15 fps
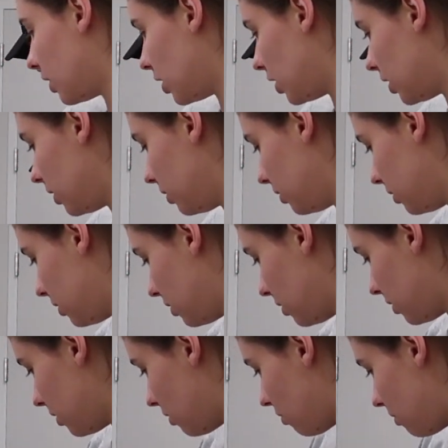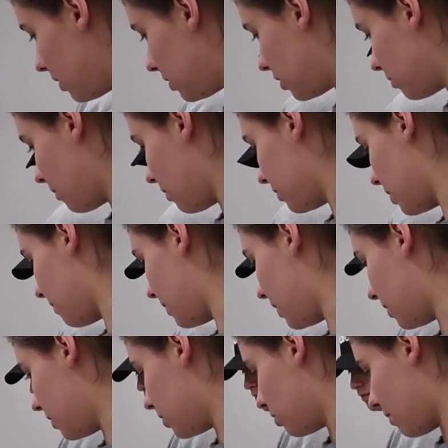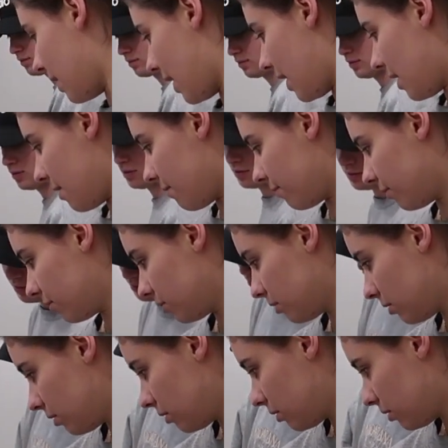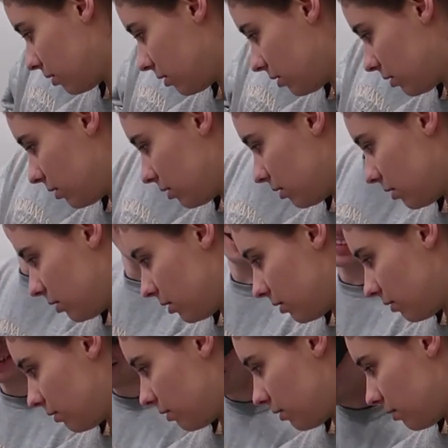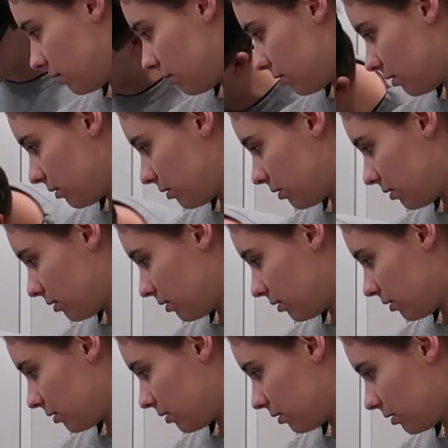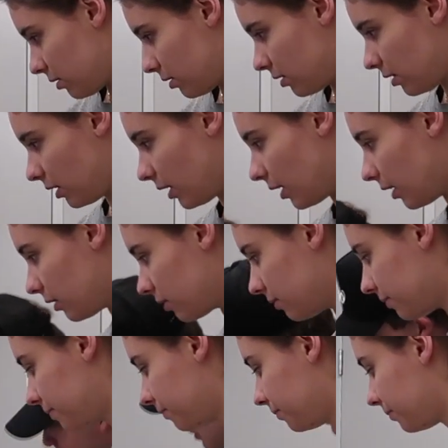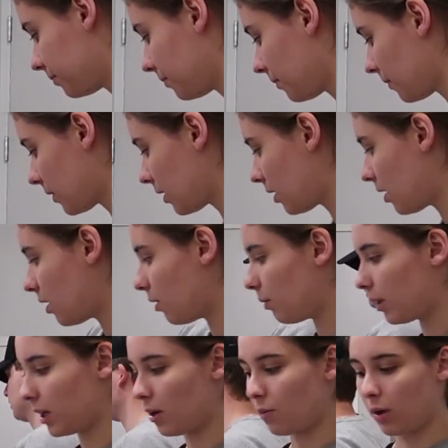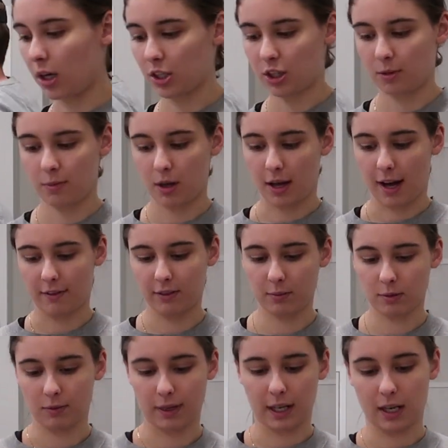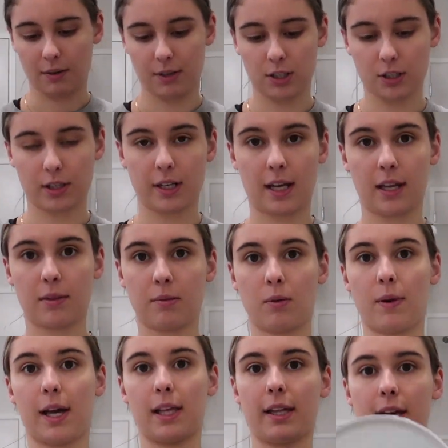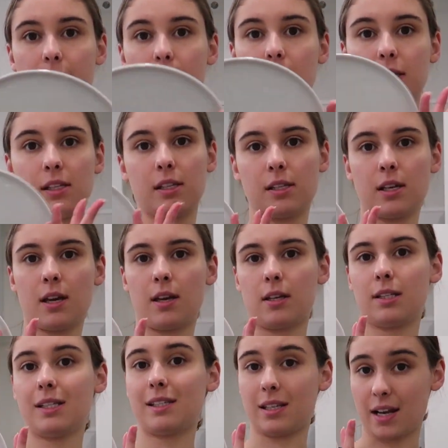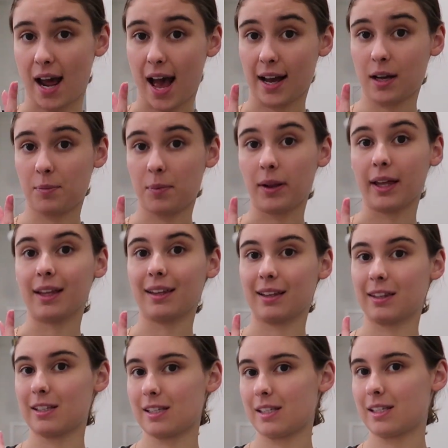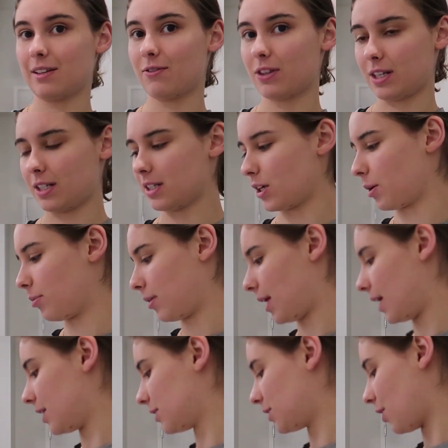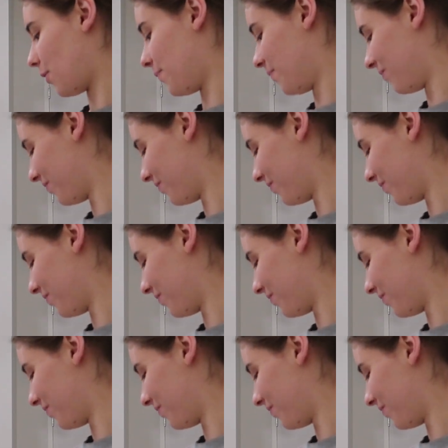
little holy smokes how many of these do i have no eight right yeah. We're gonna wash them all after, but right now we're just gonna get them away. Like this is a snack plate. Like this isn't even the dinner plate, so